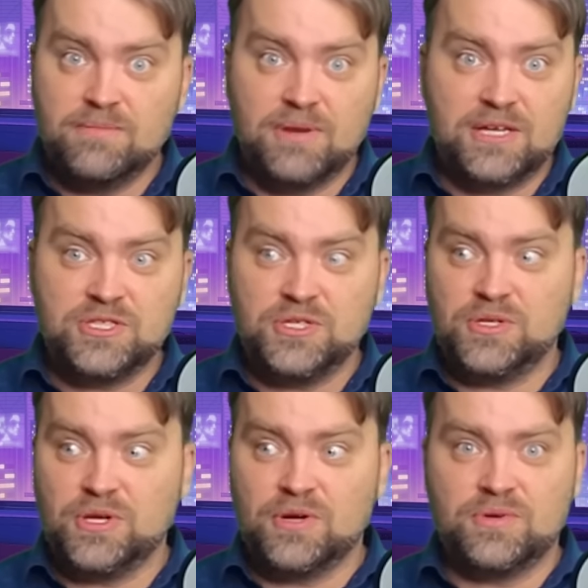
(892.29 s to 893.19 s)
but you
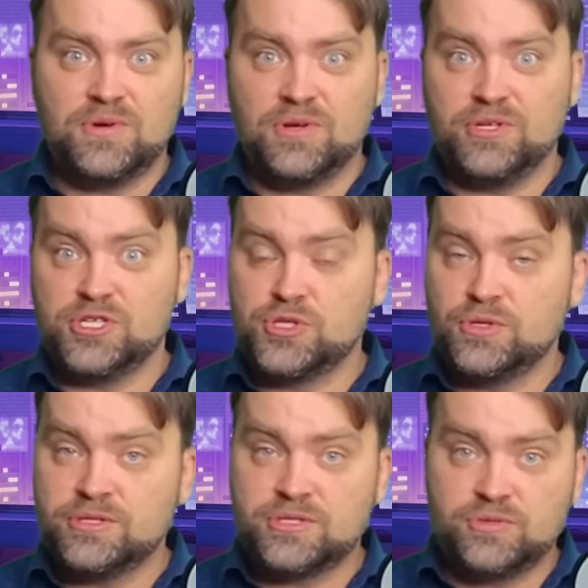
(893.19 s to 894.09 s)
go on a
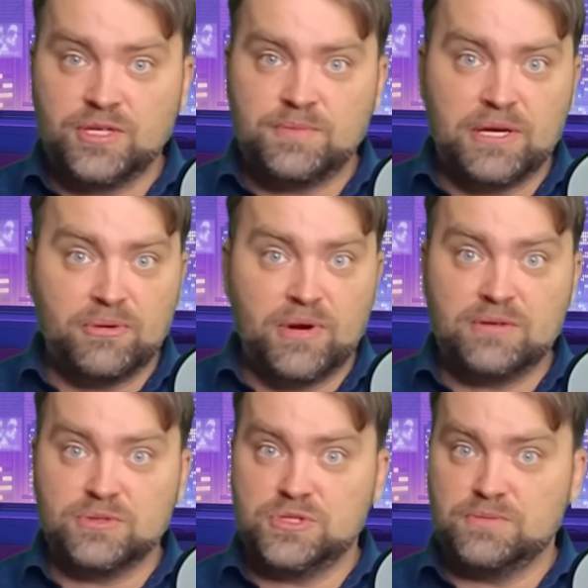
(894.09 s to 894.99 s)
short trip
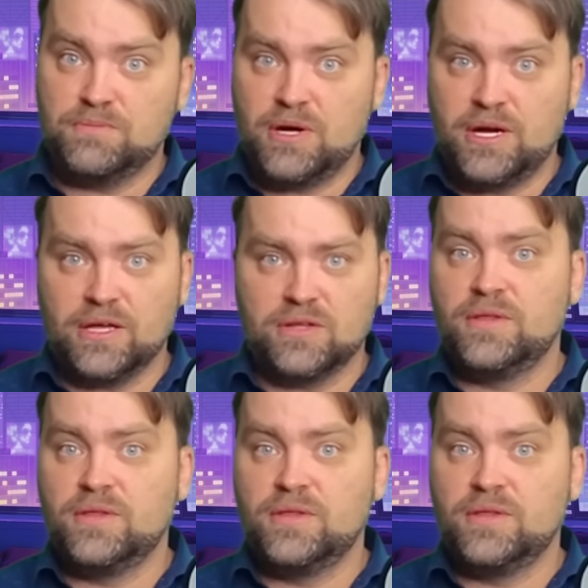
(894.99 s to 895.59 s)
around Dubai.